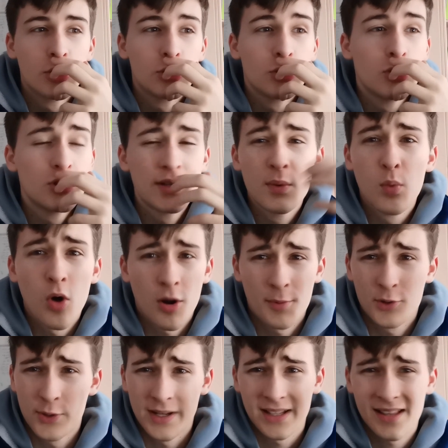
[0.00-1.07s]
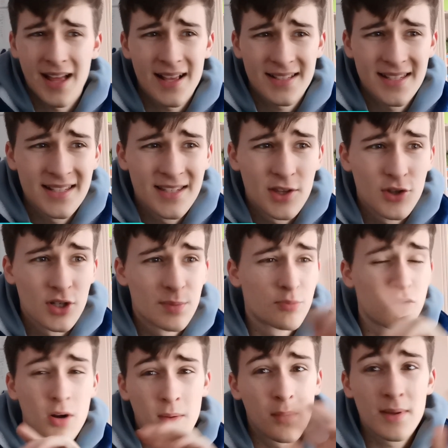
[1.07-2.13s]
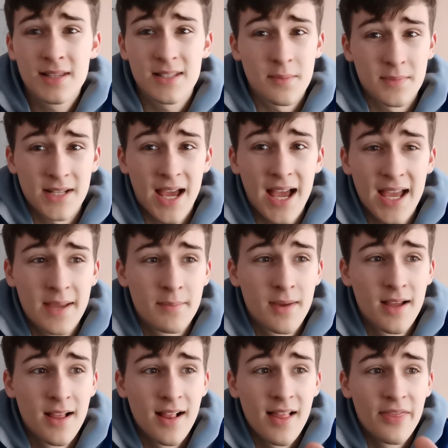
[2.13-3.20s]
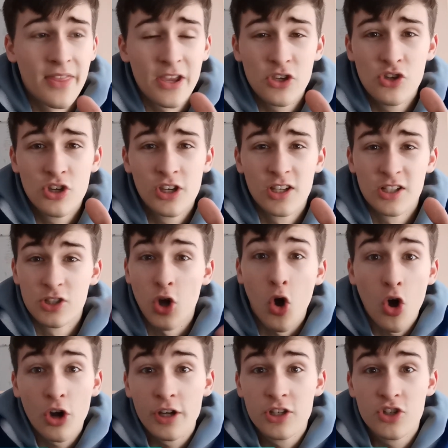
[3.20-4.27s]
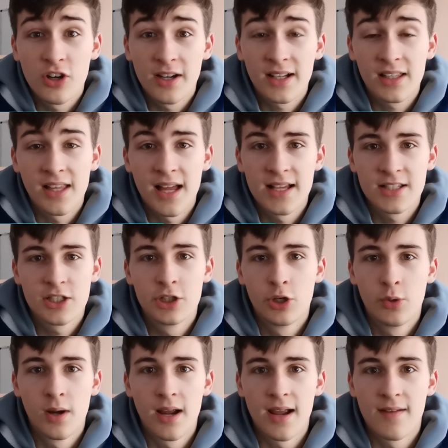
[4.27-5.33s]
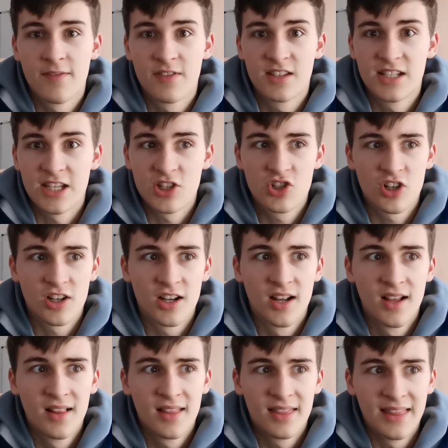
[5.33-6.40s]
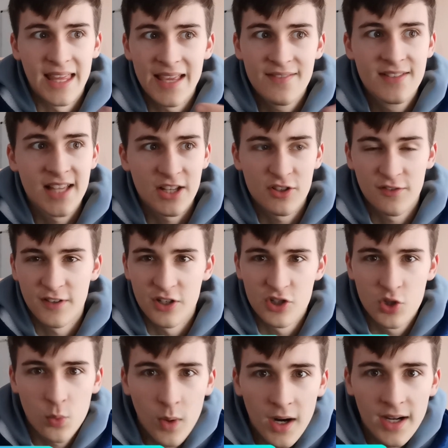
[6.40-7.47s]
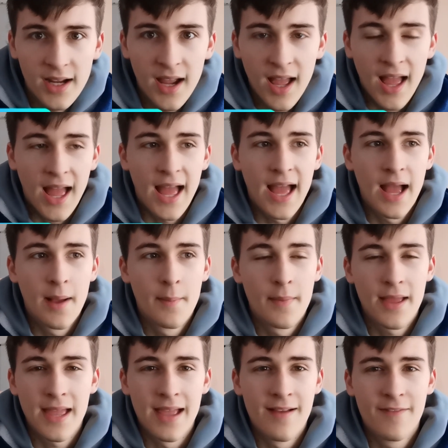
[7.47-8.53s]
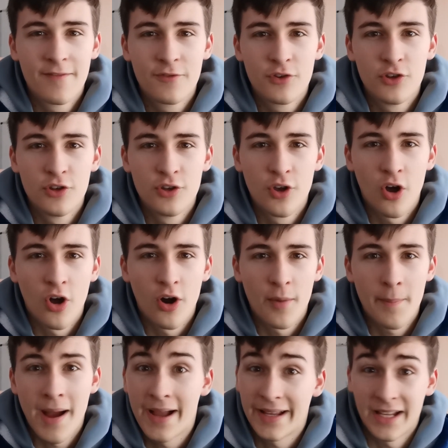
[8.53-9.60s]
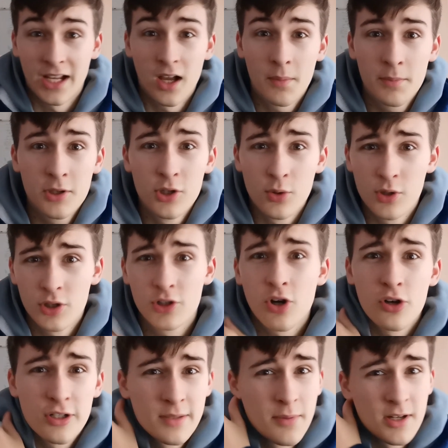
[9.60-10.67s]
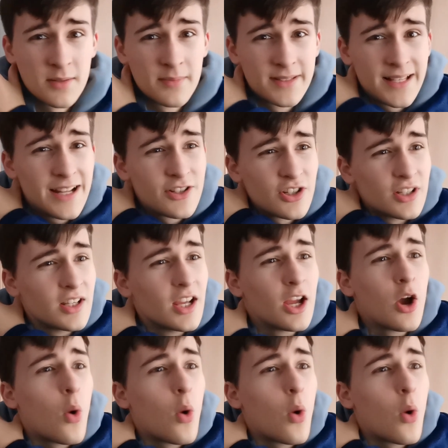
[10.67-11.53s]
You usually walk between classes. There's probably some time that you can talk during class, if the teacher leaves and you finished your work. If you are packing up, you'll talk to the person beside you.